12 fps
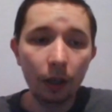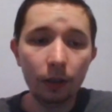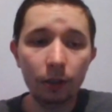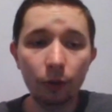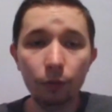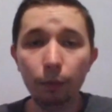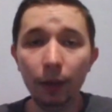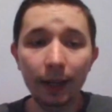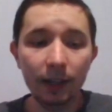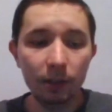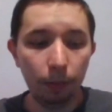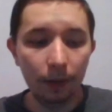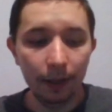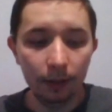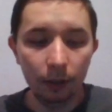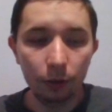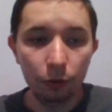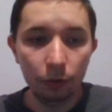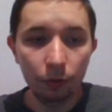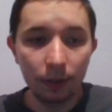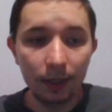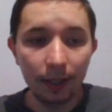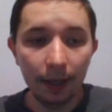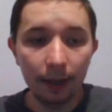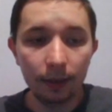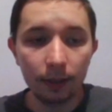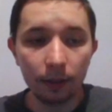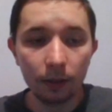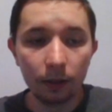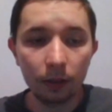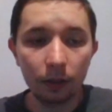So black is planning to take the